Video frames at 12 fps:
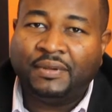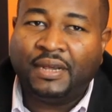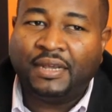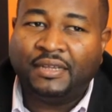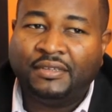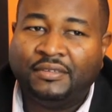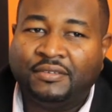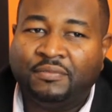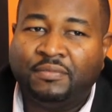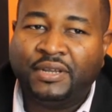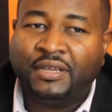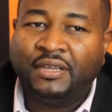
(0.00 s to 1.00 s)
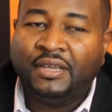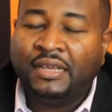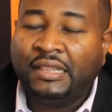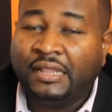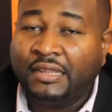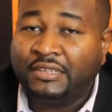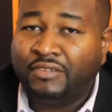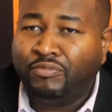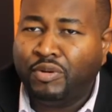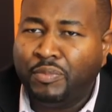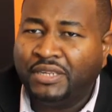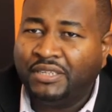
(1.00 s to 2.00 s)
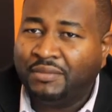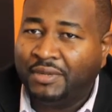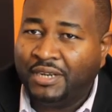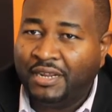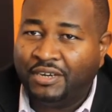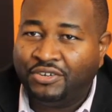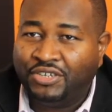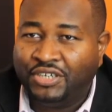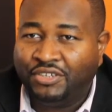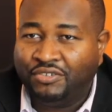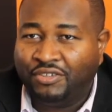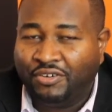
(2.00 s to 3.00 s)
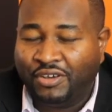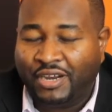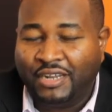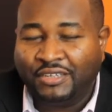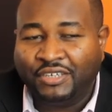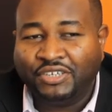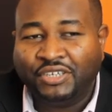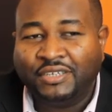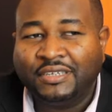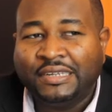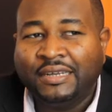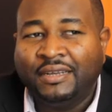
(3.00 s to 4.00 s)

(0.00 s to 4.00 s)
has bring lots of momentum and energy to the organizations.